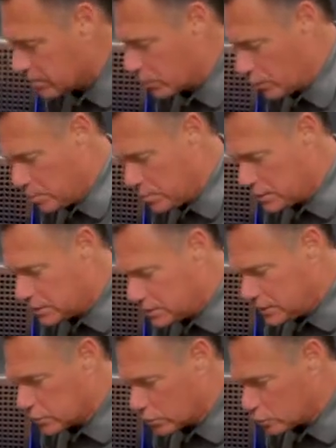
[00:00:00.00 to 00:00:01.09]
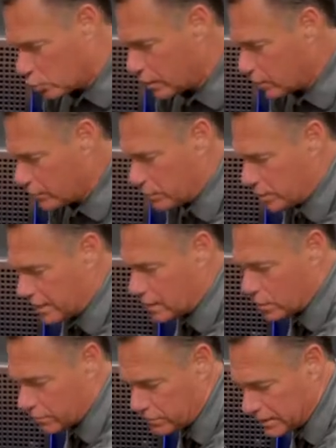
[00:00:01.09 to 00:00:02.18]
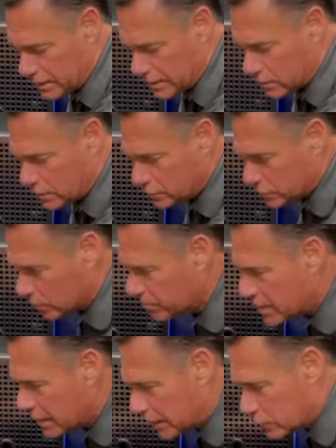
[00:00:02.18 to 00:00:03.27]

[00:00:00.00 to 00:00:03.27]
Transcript: when you put a 10 or a 12 in what they call a vented enclosure, it